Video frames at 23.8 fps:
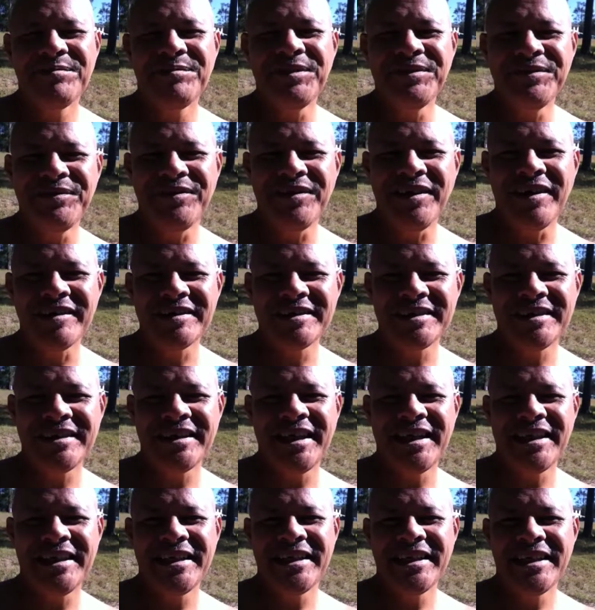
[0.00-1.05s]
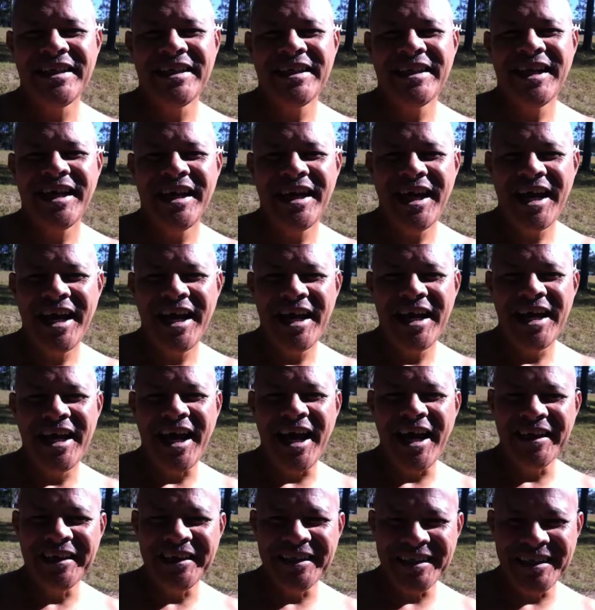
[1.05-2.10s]
we've lost that
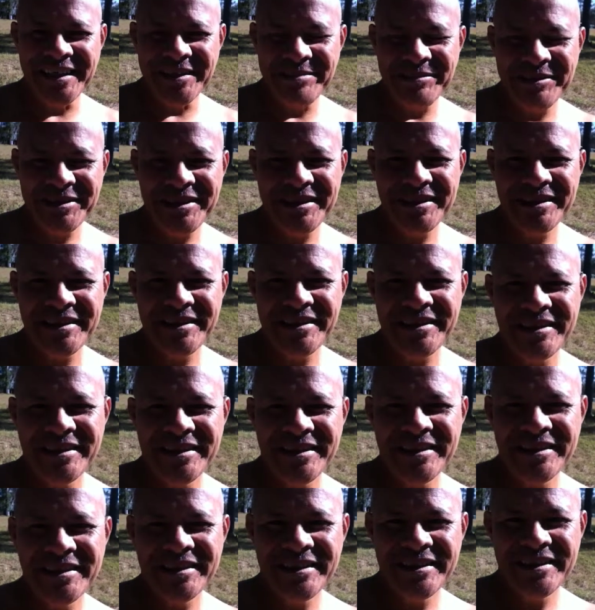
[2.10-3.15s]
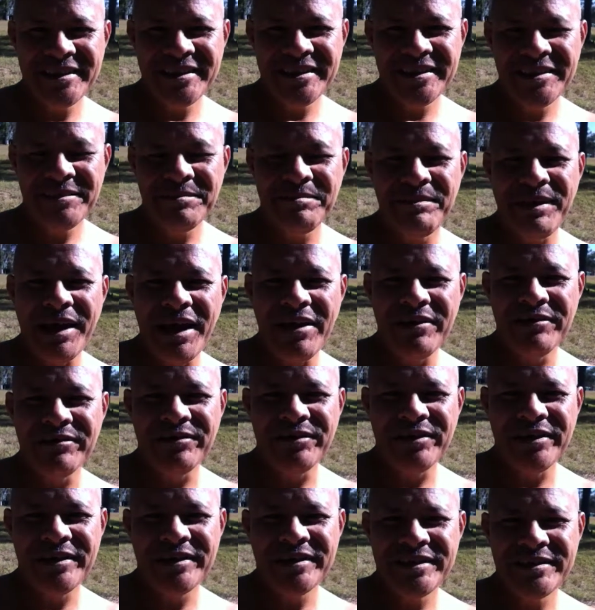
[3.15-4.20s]
unlimited
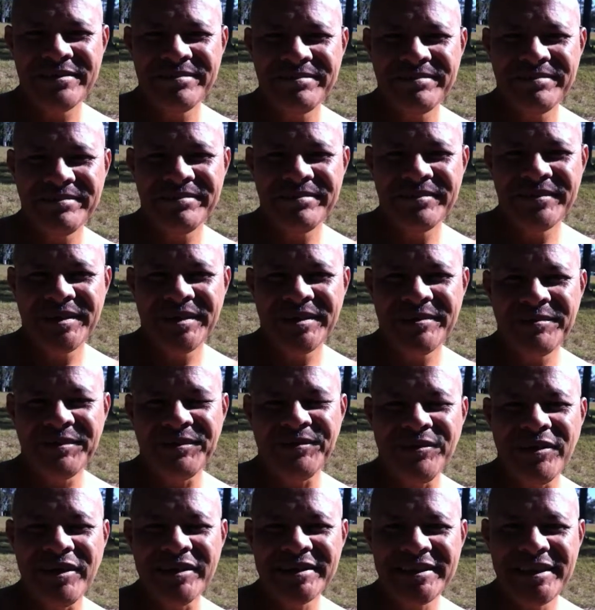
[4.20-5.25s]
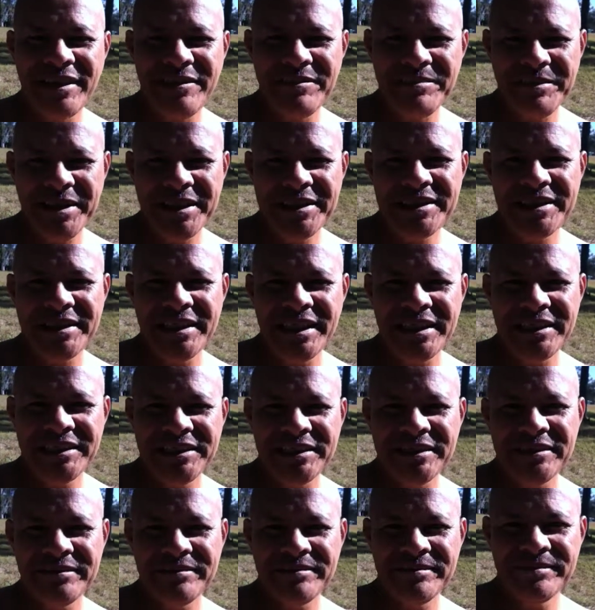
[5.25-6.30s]
boundaries. We've lost our
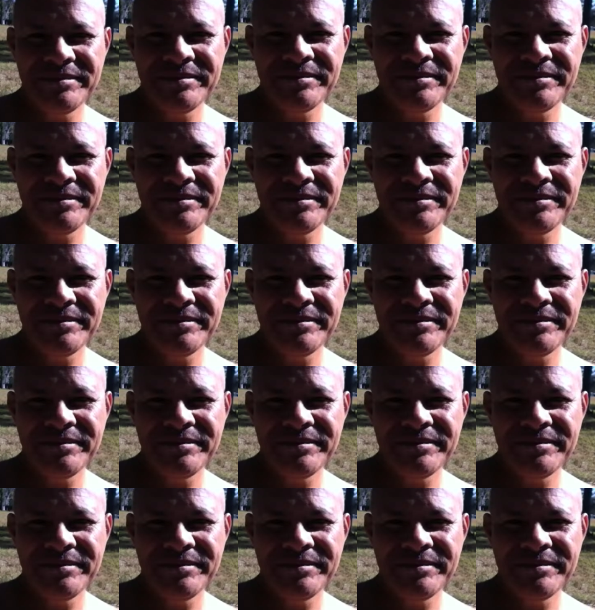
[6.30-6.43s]
imagination.